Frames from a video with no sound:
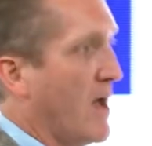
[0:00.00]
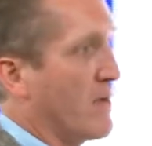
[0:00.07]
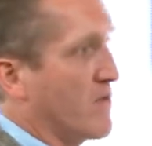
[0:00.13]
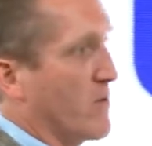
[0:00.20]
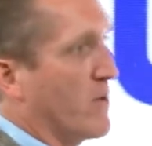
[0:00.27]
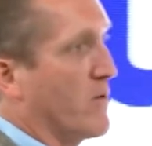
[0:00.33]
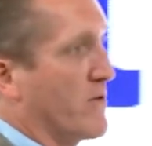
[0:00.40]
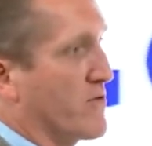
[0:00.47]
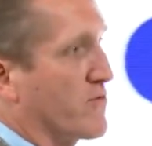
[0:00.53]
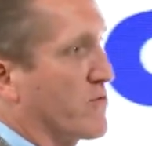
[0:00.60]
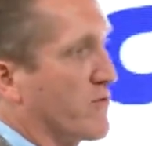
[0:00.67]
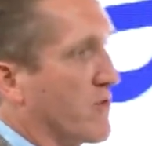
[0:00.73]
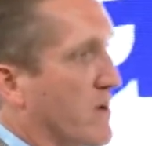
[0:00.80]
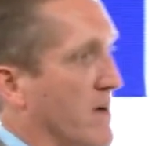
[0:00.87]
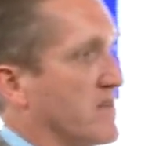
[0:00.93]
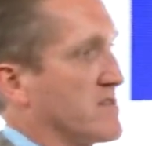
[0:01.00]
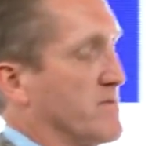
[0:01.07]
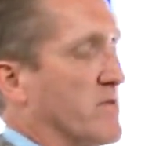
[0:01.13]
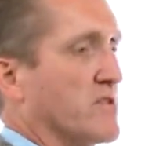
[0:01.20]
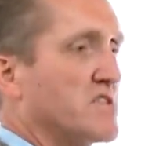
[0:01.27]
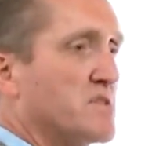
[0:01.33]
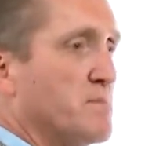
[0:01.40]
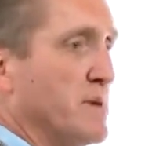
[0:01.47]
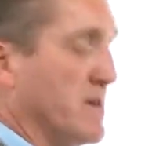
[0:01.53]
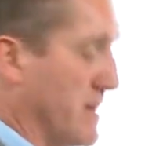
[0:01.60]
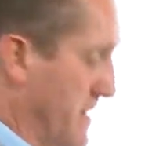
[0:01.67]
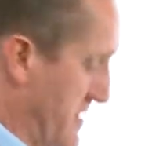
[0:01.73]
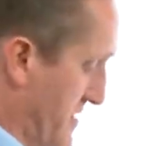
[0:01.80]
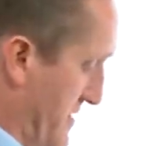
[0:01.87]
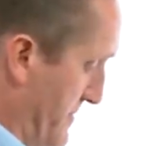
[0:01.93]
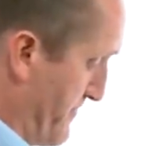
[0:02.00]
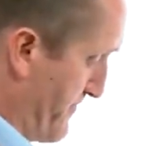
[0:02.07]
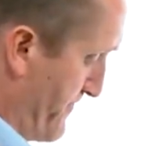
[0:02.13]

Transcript: as we went through the customer experience.